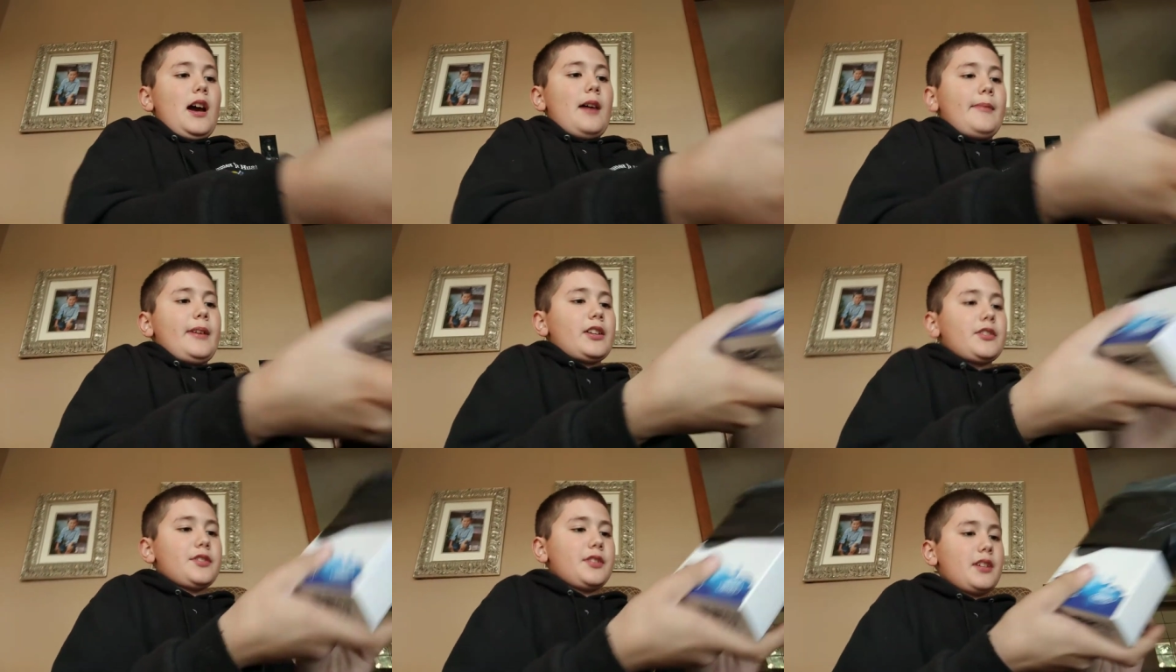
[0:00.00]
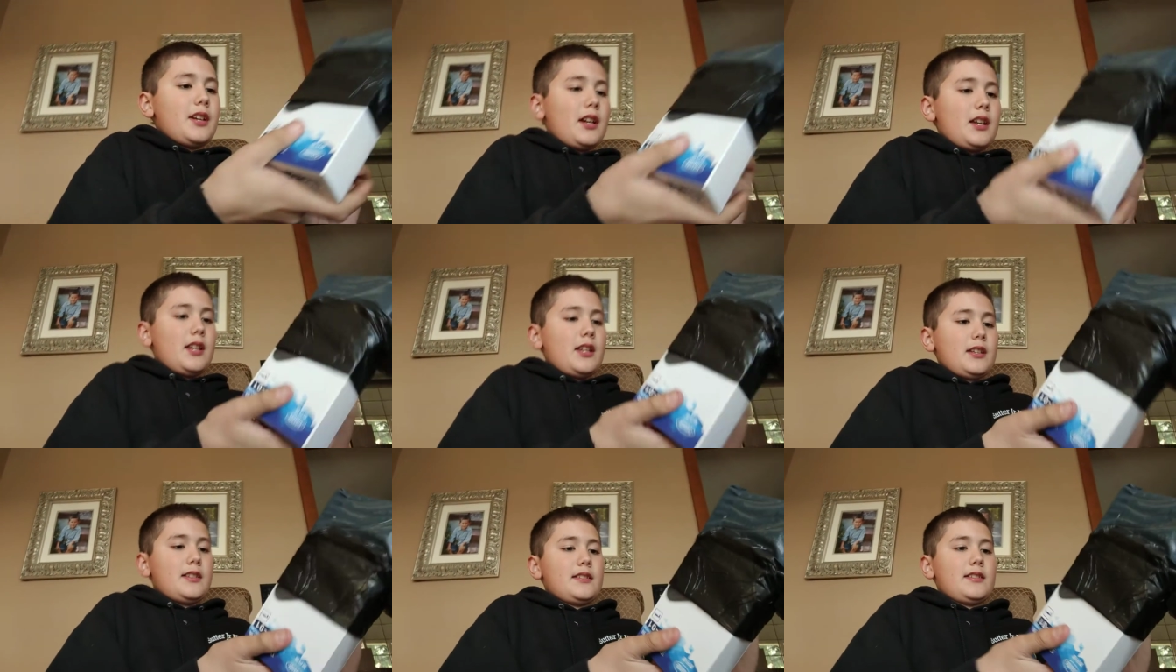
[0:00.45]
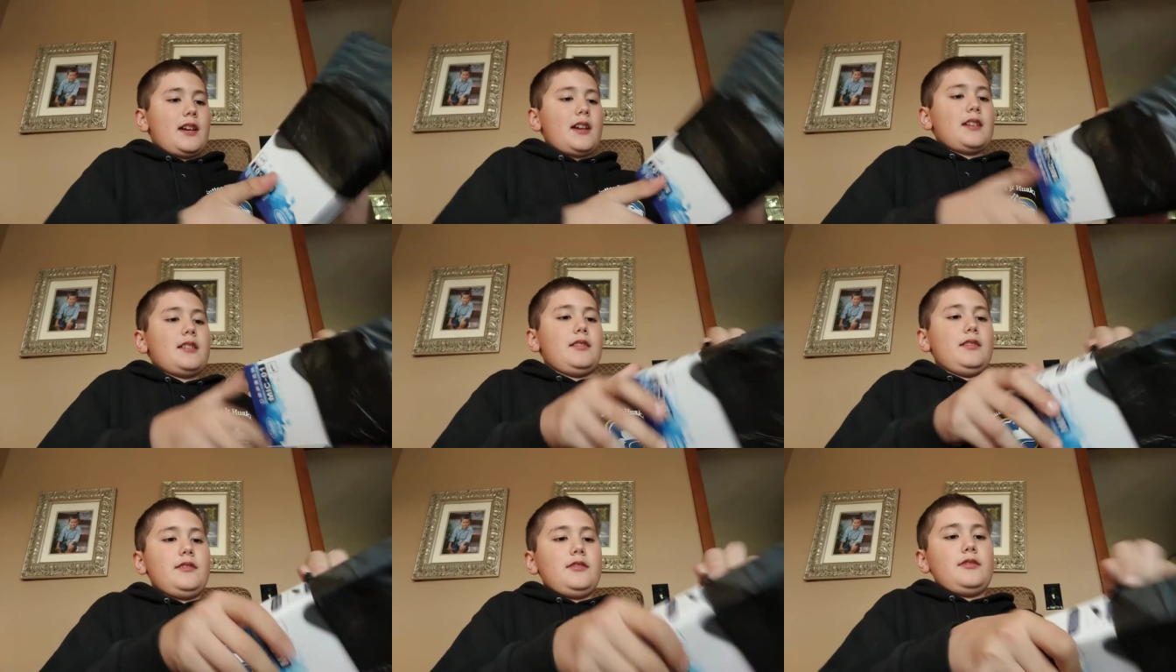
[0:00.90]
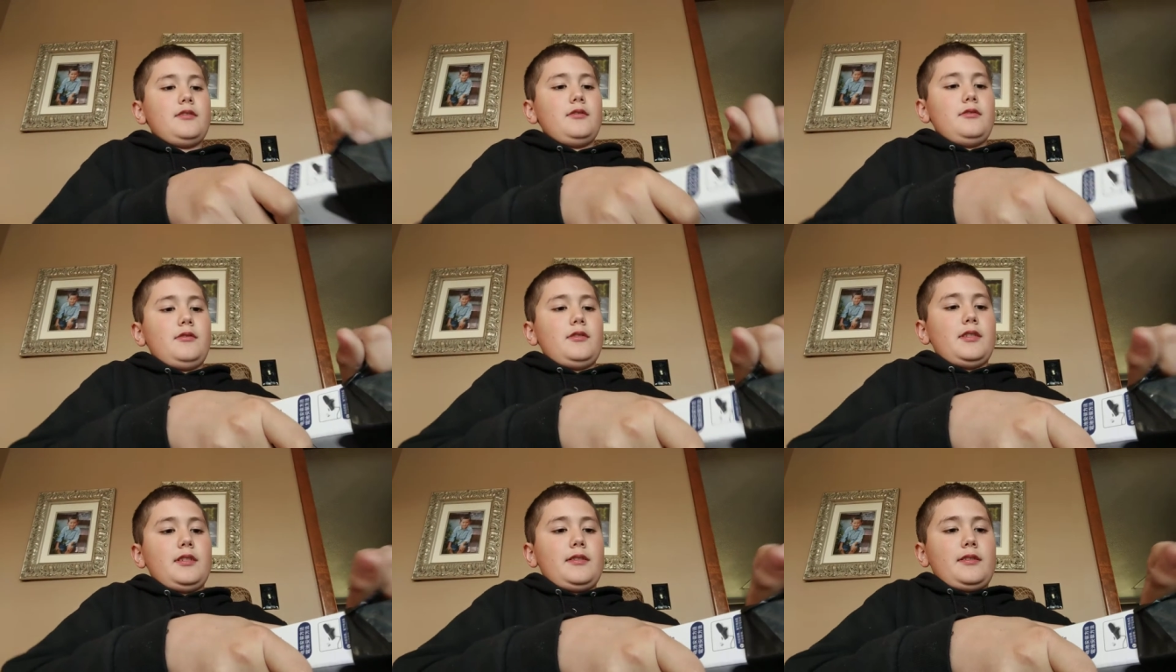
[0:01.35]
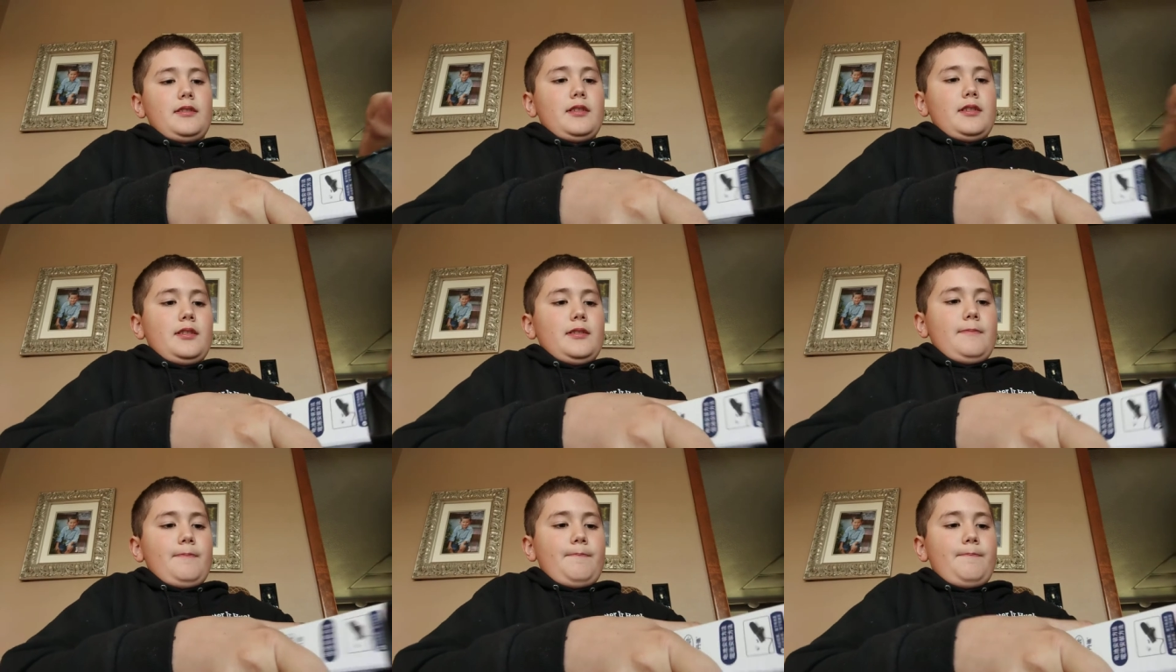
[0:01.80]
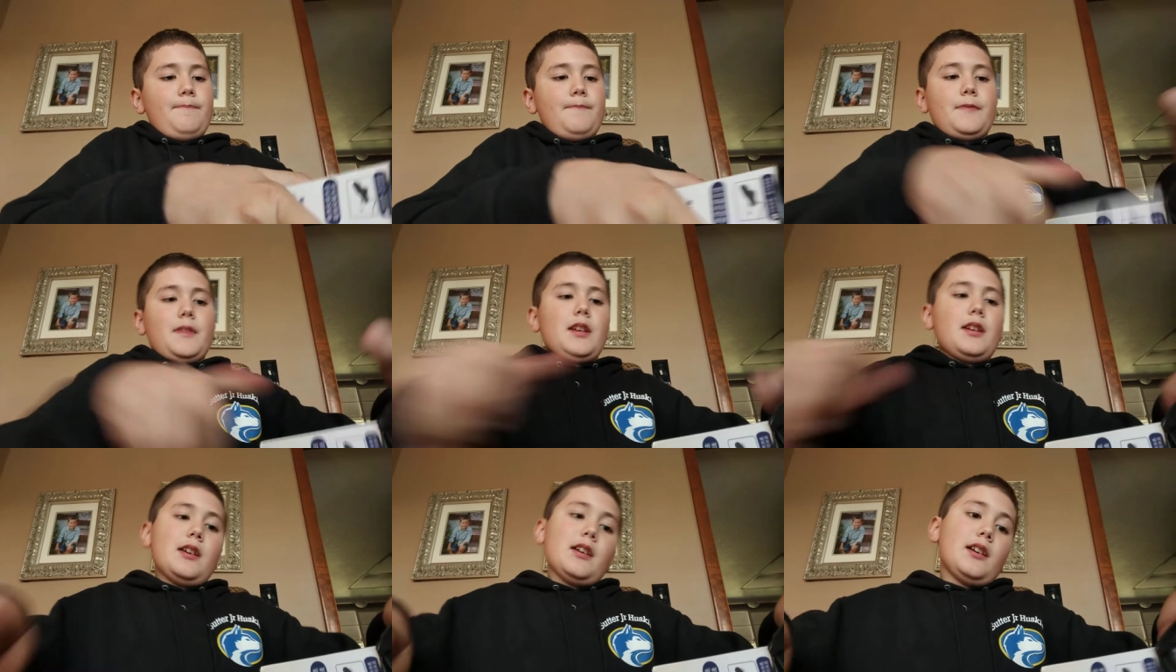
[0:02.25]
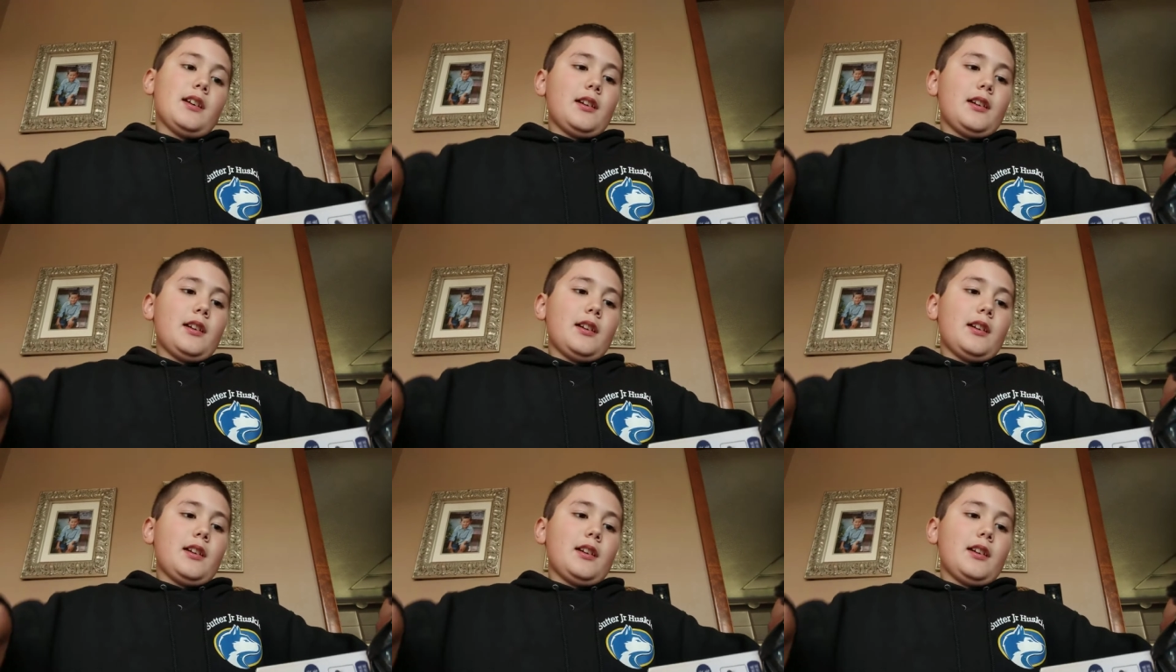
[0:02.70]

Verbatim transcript: I'm actually kind of excited too because uh, um,